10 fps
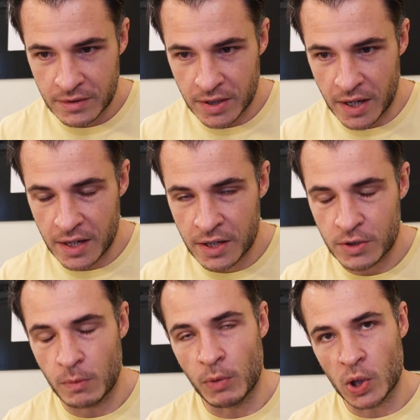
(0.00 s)
okay,
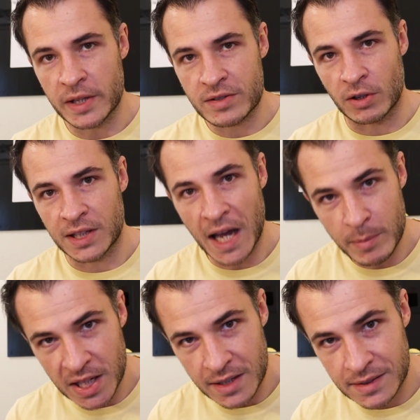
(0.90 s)
your model is
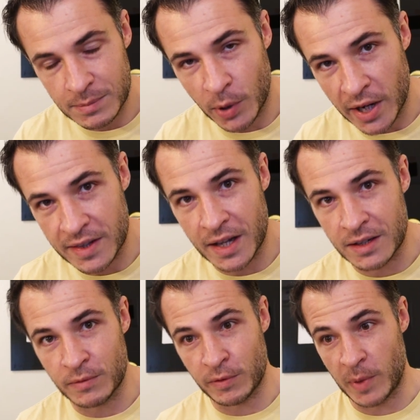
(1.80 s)
contaminated by that
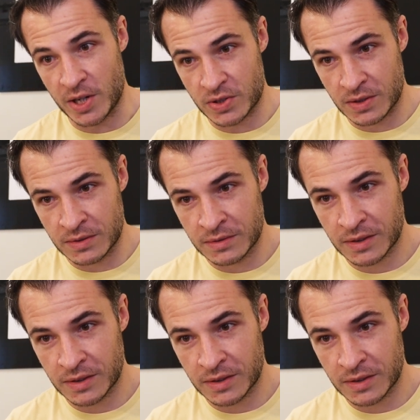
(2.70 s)
information.